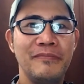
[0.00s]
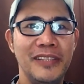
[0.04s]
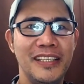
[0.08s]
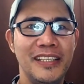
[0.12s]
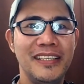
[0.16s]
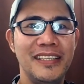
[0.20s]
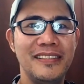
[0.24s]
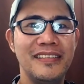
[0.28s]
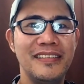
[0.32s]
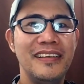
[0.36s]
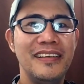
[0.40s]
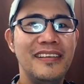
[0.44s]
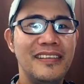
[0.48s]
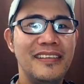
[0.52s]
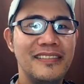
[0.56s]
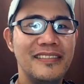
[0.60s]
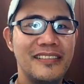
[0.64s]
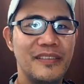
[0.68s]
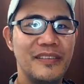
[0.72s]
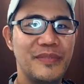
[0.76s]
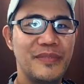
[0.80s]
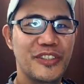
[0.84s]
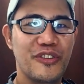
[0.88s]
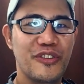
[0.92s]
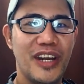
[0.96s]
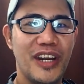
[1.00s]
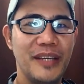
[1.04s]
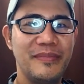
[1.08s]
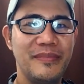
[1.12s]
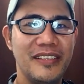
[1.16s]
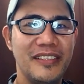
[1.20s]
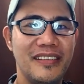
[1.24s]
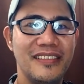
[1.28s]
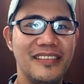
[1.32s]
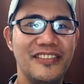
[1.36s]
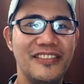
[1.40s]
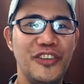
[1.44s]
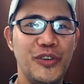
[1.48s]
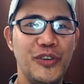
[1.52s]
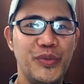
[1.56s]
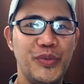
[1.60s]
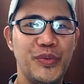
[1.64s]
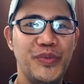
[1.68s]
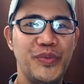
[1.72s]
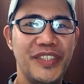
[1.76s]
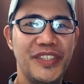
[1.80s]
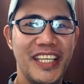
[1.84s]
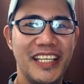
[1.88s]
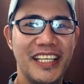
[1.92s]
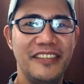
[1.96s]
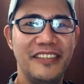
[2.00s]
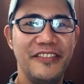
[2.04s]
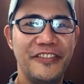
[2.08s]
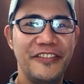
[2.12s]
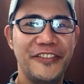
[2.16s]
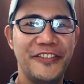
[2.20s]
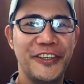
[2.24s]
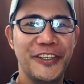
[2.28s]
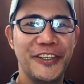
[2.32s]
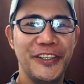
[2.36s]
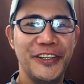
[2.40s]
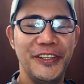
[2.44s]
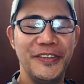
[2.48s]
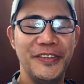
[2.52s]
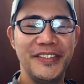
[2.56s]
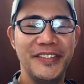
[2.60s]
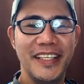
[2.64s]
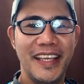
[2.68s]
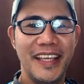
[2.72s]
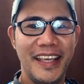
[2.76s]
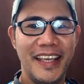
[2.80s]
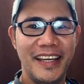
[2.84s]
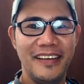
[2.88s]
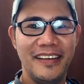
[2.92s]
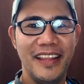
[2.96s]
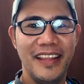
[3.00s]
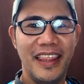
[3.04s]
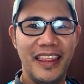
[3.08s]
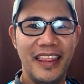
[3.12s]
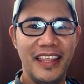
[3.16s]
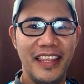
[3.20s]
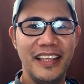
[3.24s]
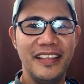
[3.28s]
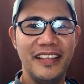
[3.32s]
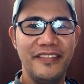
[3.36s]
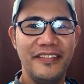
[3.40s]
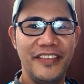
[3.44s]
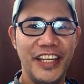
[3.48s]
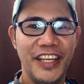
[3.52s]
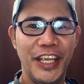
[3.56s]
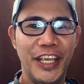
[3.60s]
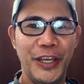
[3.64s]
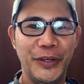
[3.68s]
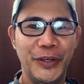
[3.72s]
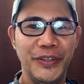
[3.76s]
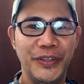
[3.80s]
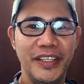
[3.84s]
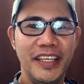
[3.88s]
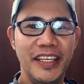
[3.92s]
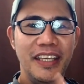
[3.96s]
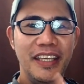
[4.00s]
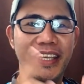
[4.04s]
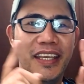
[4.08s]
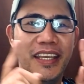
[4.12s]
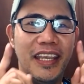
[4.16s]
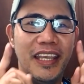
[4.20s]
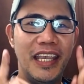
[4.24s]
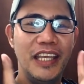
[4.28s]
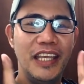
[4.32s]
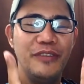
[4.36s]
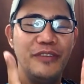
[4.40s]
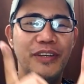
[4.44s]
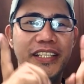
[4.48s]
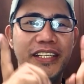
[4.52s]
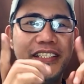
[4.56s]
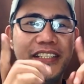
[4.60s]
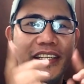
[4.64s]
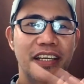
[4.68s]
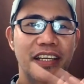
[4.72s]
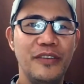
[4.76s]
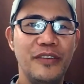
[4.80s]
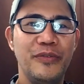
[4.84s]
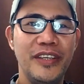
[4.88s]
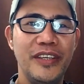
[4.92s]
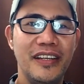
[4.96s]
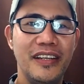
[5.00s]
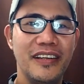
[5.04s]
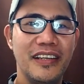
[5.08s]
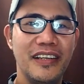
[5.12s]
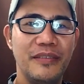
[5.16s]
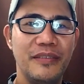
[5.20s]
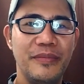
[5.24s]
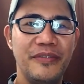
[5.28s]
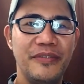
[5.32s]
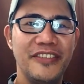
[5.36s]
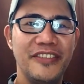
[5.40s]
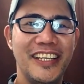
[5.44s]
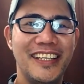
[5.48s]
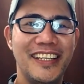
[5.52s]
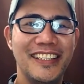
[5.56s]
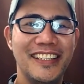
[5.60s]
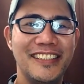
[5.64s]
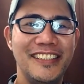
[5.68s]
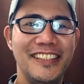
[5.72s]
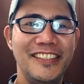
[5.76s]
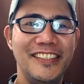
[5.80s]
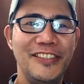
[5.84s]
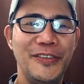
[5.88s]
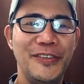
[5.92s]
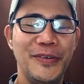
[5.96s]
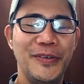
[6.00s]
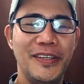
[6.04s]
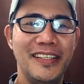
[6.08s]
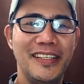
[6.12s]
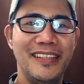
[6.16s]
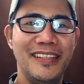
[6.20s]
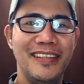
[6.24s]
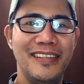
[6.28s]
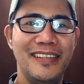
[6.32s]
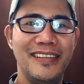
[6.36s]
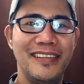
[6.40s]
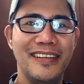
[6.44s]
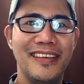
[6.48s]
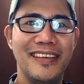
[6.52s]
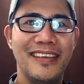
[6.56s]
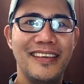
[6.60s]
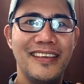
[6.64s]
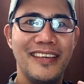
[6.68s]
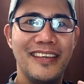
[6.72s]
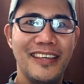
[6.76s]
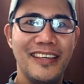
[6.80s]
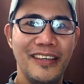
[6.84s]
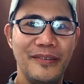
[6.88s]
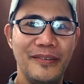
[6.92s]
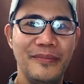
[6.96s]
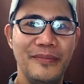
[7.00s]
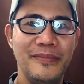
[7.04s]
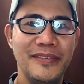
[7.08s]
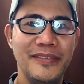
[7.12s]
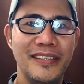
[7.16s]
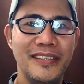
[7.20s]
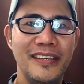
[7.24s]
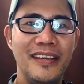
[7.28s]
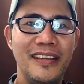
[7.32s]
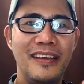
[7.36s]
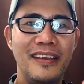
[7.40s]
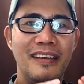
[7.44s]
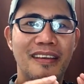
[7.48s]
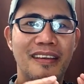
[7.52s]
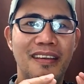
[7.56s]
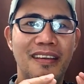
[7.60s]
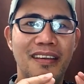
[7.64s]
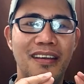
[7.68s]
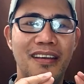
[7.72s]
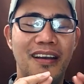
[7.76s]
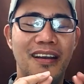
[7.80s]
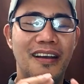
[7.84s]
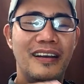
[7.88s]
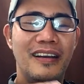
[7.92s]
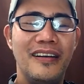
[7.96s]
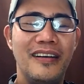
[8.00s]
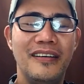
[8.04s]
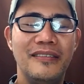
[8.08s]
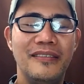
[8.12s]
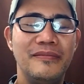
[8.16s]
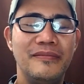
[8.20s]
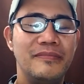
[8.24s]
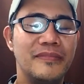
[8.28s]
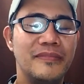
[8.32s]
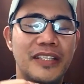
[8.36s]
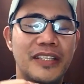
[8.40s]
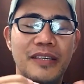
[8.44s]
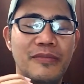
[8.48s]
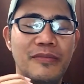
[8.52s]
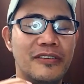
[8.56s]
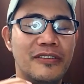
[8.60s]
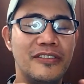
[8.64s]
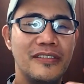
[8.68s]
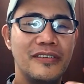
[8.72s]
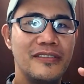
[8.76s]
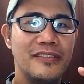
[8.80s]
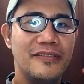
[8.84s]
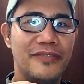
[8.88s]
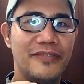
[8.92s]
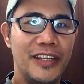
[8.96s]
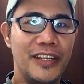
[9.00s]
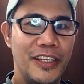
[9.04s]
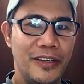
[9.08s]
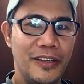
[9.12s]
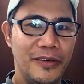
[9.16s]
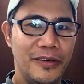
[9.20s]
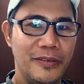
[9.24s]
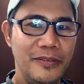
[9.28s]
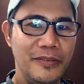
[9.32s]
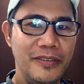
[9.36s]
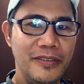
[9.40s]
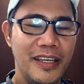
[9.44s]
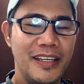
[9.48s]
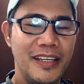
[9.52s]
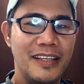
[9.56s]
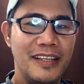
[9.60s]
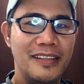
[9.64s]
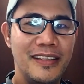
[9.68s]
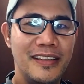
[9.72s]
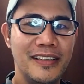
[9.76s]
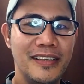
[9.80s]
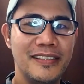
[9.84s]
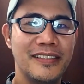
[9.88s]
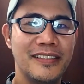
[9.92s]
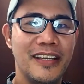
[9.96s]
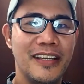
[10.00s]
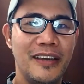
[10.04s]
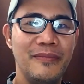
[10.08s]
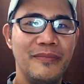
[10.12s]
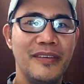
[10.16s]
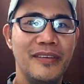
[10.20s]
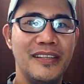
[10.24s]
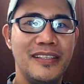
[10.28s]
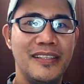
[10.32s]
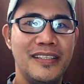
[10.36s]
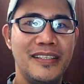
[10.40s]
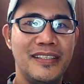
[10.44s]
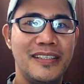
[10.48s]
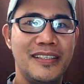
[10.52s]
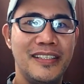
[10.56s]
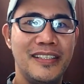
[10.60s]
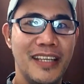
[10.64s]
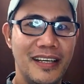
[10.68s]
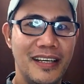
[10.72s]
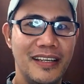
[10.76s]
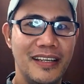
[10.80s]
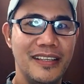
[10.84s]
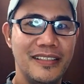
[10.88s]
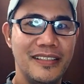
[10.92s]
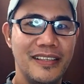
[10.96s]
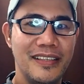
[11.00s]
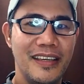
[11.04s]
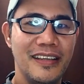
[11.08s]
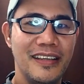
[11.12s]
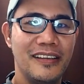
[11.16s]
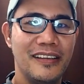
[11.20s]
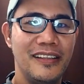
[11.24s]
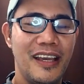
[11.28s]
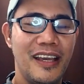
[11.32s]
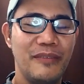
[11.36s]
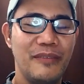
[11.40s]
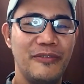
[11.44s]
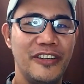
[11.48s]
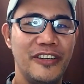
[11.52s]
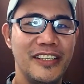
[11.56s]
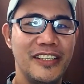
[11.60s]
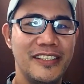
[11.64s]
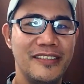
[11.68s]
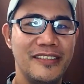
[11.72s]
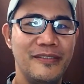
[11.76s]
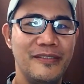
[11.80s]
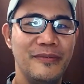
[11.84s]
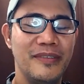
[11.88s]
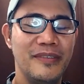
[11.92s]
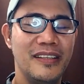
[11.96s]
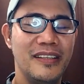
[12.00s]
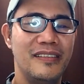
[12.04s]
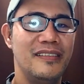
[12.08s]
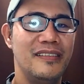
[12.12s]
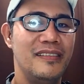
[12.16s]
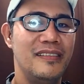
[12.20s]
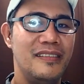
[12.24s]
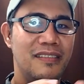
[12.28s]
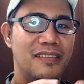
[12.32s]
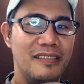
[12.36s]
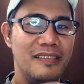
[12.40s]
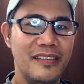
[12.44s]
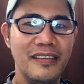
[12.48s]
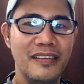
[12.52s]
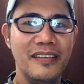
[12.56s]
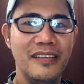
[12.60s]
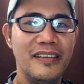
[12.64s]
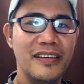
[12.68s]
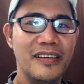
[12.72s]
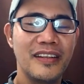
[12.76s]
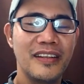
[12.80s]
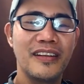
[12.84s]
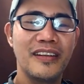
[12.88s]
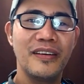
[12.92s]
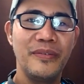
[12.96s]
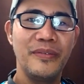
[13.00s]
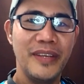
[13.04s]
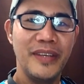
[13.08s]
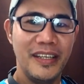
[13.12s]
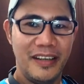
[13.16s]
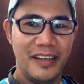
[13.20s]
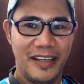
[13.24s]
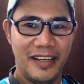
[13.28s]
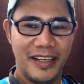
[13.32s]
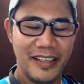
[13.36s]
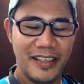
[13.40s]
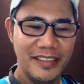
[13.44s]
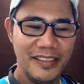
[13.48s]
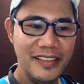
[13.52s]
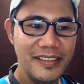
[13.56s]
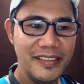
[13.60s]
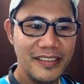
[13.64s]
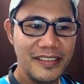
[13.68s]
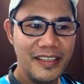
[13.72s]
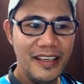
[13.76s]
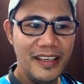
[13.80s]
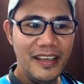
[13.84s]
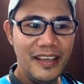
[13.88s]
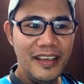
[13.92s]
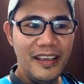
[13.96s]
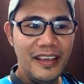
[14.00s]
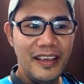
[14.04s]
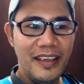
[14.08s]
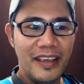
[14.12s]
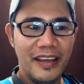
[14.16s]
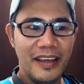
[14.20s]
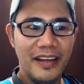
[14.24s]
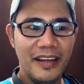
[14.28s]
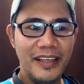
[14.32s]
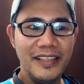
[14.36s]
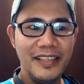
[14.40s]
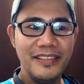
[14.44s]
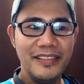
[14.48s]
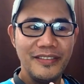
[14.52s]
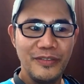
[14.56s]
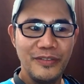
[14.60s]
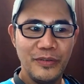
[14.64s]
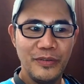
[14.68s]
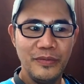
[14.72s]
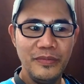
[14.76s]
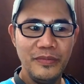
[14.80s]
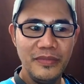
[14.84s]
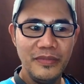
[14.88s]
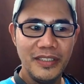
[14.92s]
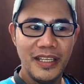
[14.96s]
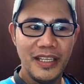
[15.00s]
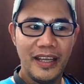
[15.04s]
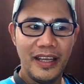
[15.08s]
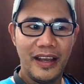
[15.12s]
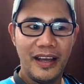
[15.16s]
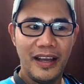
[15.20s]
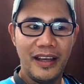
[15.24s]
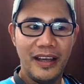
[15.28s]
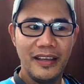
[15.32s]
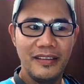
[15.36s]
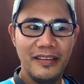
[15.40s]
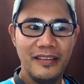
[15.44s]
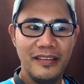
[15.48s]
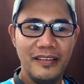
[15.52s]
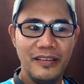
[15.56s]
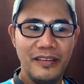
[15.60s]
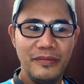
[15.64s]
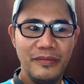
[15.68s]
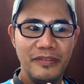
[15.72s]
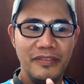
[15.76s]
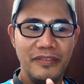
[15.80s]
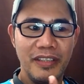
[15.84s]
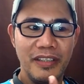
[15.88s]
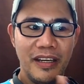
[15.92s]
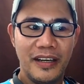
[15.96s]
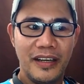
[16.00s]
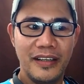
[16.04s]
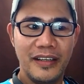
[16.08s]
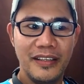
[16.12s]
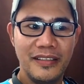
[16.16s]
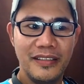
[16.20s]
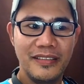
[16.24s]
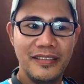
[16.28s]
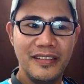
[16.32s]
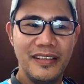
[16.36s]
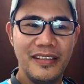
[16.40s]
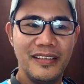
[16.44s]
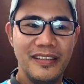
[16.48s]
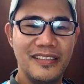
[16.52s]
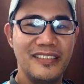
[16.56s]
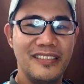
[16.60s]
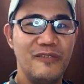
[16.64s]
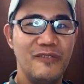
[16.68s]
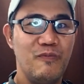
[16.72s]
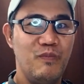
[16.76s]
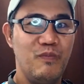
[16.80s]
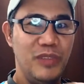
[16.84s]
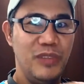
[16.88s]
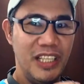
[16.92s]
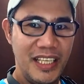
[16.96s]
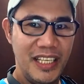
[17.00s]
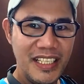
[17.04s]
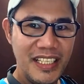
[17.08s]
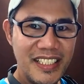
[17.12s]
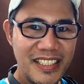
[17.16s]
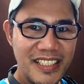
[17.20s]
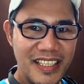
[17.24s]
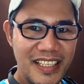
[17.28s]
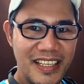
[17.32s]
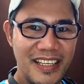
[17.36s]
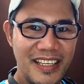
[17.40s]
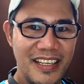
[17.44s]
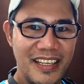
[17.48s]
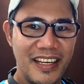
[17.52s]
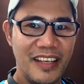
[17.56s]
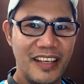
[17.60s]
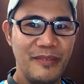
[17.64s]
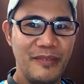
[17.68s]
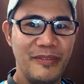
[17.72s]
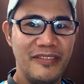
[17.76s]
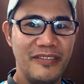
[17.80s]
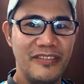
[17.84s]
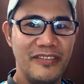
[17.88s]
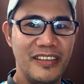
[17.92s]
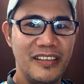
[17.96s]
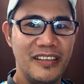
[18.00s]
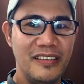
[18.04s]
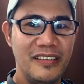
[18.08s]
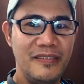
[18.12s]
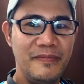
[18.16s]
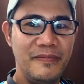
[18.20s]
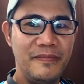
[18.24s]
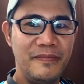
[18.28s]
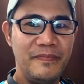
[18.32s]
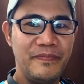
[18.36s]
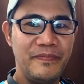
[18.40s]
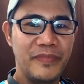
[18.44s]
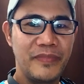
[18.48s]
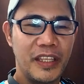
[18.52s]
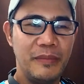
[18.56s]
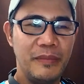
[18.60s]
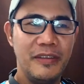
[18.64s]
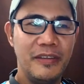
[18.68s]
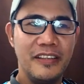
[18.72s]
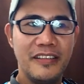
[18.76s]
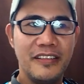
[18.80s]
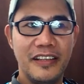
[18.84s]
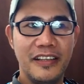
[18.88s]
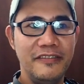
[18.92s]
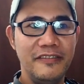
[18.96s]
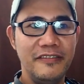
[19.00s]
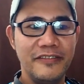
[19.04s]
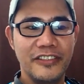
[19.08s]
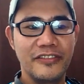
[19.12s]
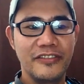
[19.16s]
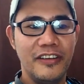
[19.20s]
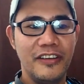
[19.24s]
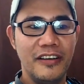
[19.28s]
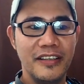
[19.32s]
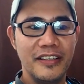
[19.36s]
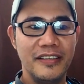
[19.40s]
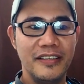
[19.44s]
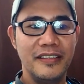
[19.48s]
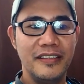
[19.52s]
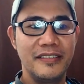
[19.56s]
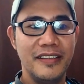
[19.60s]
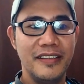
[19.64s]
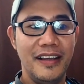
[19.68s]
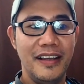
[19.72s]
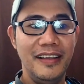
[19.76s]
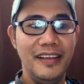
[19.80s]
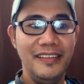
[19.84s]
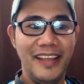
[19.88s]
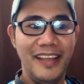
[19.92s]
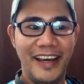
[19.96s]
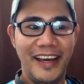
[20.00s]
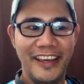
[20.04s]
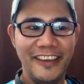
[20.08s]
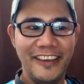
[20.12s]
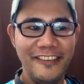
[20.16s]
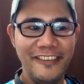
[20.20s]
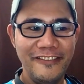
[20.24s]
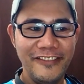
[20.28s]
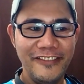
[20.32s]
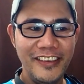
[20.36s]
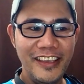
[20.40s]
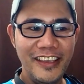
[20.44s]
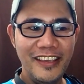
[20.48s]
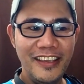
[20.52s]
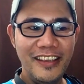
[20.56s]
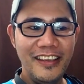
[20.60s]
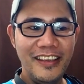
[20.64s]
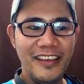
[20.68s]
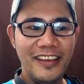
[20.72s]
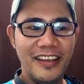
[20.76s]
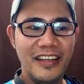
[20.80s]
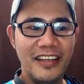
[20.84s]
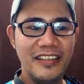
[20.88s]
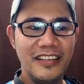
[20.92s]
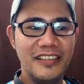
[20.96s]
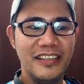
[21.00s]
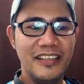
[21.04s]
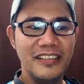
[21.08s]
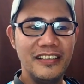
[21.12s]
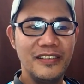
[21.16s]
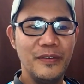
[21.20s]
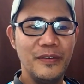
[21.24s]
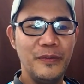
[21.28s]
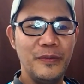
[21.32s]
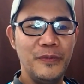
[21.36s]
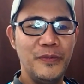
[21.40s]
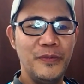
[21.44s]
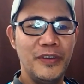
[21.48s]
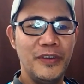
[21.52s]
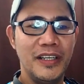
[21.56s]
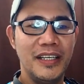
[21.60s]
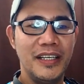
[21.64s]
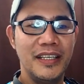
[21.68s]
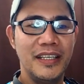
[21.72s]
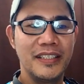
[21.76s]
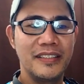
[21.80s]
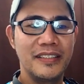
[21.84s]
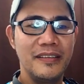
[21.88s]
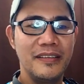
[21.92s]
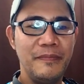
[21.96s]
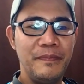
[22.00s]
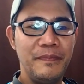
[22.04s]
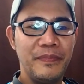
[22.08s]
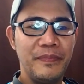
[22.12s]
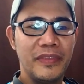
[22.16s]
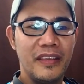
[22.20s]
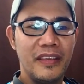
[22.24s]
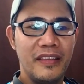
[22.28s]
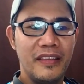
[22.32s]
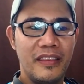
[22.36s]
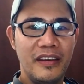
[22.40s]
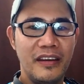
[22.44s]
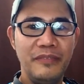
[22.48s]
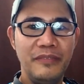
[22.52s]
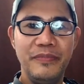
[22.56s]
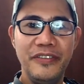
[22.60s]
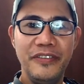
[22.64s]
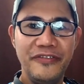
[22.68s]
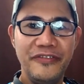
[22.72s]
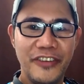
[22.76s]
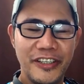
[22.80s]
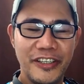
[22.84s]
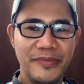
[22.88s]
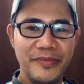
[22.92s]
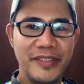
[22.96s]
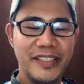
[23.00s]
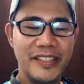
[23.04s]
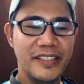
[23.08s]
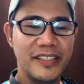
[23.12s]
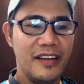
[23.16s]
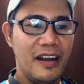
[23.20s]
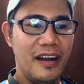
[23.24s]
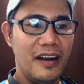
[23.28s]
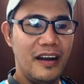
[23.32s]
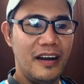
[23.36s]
please subscribe to this YouTube channel before closing out this video. Anyway, today we are going to be reacting to another Kim Hojoong's video. And then this time he does a collaboration with another Korean artist. And I assume that the name of the artist is Bliss, and the title of the song is Alive, and this was their performance